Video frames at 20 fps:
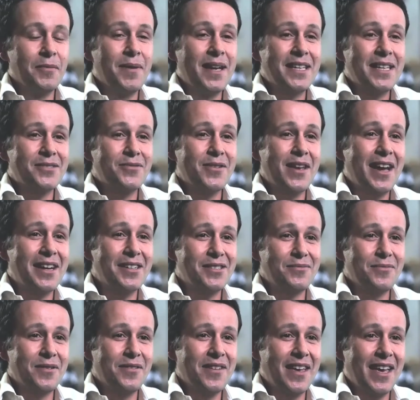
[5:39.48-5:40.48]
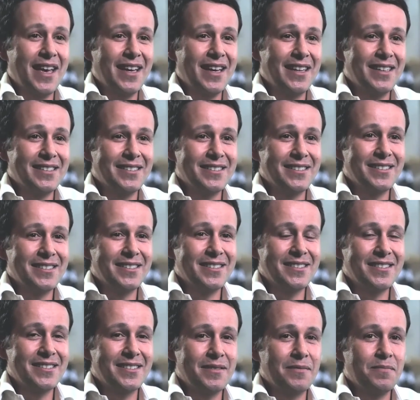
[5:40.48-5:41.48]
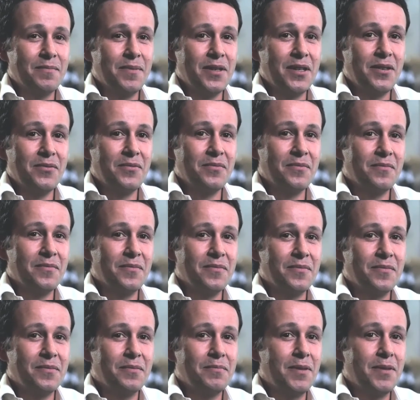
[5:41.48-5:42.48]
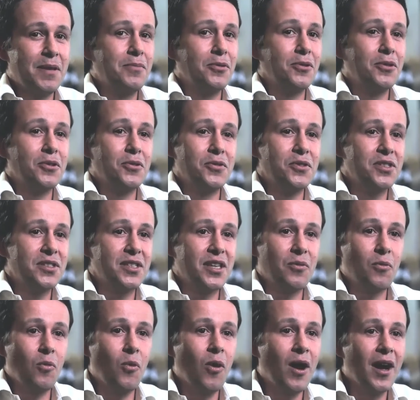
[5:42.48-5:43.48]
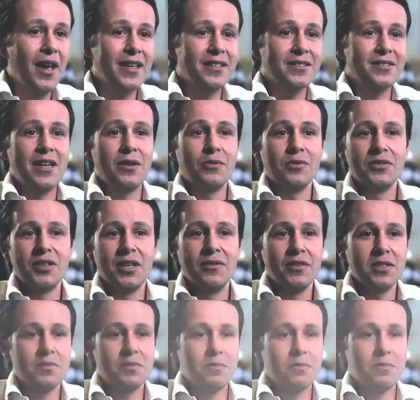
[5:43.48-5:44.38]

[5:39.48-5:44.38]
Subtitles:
best reaction we've had has been people who just say, why hasn't anyone done this